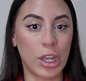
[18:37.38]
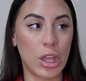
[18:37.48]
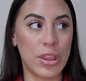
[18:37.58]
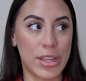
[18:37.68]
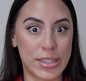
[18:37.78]

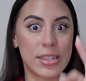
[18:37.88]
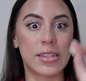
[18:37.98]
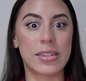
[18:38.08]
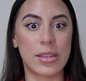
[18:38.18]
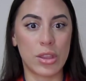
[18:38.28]
this is
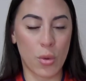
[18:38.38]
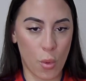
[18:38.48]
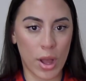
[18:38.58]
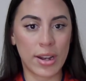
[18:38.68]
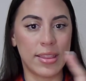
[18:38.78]
the
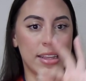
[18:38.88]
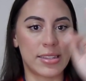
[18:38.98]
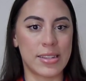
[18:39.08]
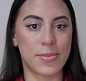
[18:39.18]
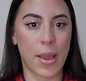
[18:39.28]
one, this
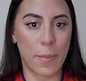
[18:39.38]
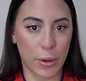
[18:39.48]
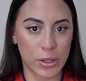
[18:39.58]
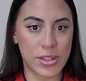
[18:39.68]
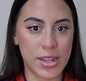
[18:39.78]
is my
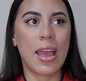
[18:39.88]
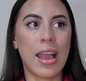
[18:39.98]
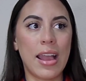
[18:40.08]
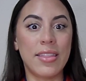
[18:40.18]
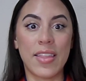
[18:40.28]
person,
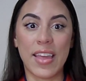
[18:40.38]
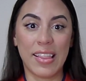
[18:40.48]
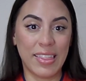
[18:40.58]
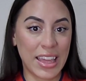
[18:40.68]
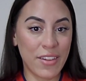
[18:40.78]
and then they
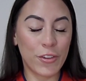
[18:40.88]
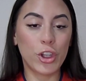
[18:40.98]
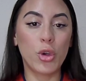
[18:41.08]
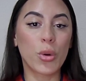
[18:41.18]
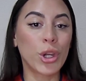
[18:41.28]
leave,
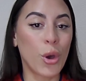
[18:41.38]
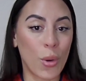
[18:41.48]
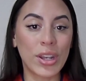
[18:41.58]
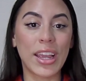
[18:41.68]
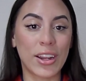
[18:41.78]
you are
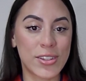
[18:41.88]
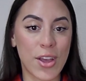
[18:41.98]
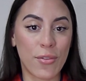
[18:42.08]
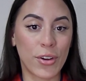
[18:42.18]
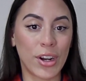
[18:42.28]
going to get
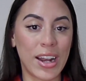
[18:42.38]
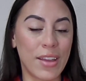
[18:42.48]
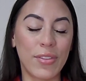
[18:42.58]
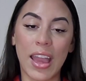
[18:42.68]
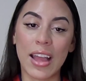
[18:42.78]
yourself hurt. And
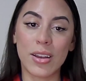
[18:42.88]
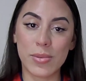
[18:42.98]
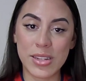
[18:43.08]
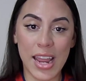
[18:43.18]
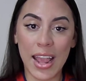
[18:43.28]
if they end up
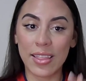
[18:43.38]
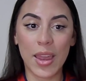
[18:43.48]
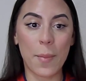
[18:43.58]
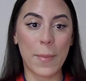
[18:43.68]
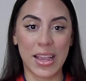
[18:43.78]
staying, then
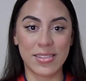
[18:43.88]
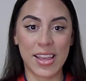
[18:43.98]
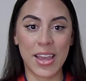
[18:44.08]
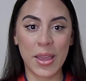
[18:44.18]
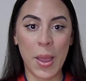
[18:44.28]

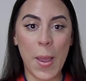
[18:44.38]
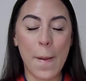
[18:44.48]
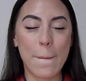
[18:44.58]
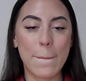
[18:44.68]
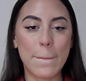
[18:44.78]
amazing.
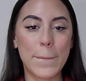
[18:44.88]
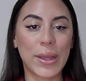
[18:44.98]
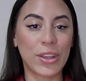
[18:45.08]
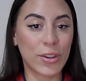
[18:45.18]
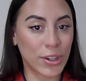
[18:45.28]
But
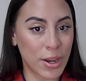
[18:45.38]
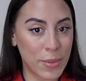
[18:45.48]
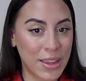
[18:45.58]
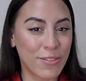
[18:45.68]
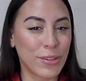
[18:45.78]
you're going to
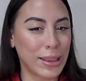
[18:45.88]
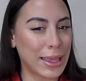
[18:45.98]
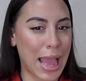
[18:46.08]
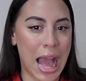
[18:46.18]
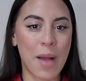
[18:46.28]
be
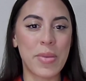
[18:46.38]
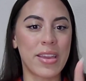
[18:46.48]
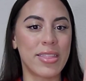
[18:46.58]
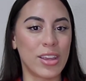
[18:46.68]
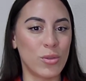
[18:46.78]
really happy
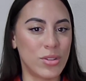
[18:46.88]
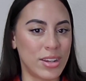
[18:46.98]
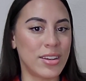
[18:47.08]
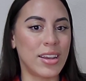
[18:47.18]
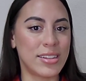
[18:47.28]
that you
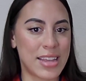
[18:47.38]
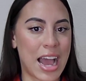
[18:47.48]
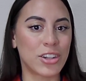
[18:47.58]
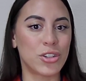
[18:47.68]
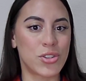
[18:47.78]
didn't
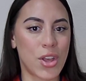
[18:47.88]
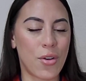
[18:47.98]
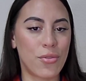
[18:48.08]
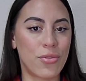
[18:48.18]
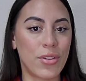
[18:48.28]
attach
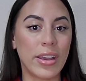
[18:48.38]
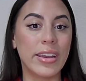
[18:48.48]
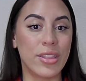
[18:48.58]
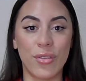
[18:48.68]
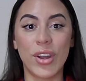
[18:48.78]
yourself
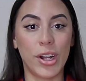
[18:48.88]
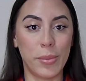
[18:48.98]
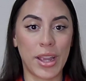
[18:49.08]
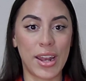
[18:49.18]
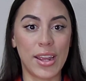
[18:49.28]
in the very
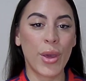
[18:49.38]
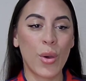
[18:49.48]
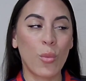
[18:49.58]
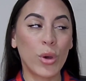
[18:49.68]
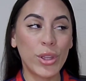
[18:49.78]
beginning.
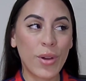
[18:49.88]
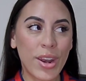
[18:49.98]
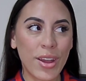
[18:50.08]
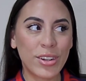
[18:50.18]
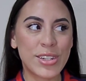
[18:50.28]
What you got
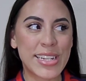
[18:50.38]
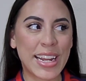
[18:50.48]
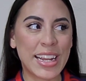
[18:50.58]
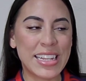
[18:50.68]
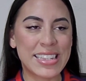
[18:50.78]
to
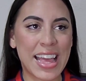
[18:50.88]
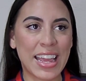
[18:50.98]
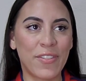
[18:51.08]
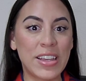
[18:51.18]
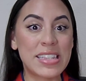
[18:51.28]
understand is that
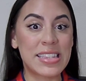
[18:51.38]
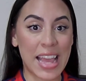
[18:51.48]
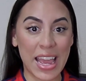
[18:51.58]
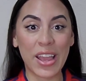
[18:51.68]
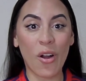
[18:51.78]
if he's
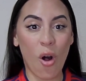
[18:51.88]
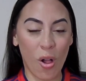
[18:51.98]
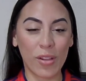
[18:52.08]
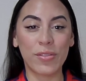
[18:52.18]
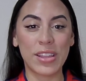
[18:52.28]
saying
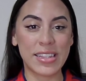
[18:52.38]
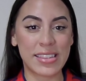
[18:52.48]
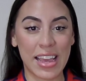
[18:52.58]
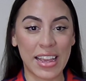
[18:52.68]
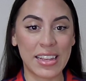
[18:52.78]
all of these
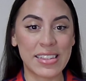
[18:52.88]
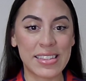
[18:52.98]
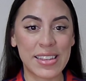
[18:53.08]
things